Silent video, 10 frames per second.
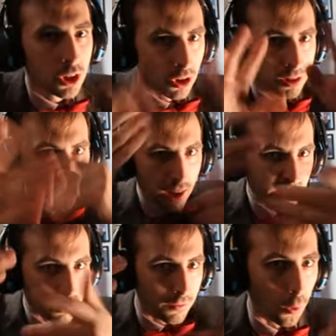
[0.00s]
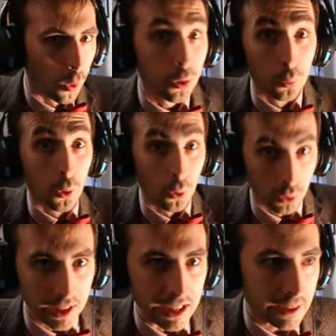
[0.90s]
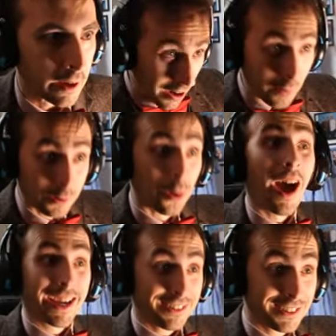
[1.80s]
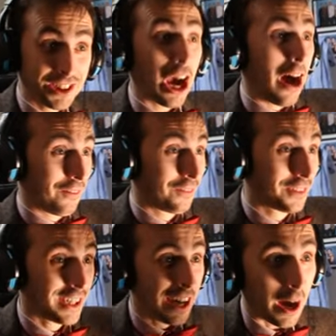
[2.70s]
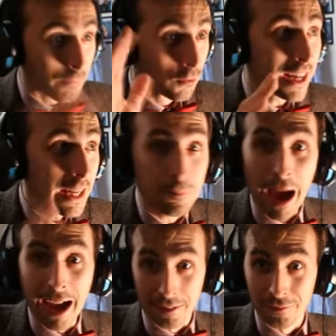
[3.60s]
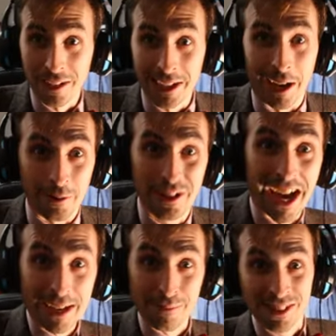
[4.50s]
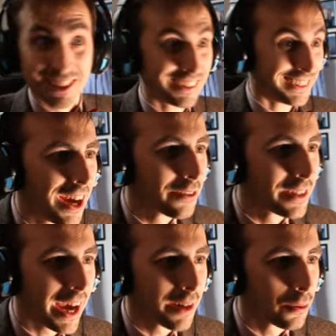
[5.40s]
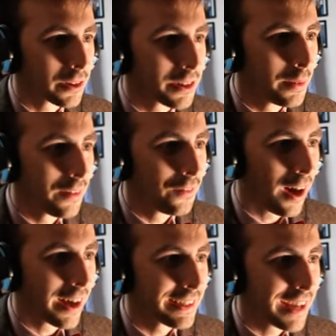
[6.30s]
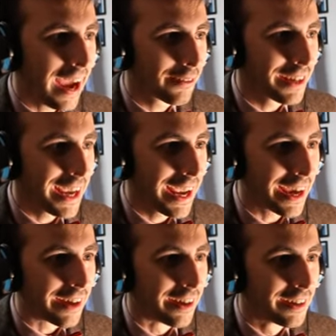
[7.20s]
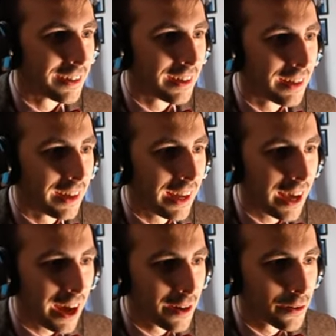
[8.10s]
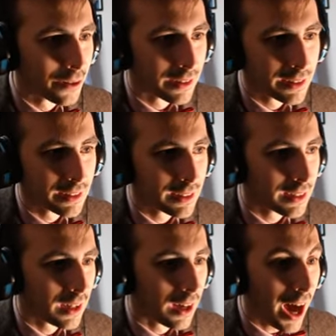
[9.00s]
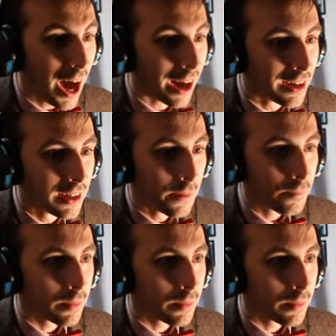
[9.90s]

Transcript: not to break the fourth wall here. I'm quite chuffed. I'm really bad at video games. Okay, what can we find down here? Hello? Ah!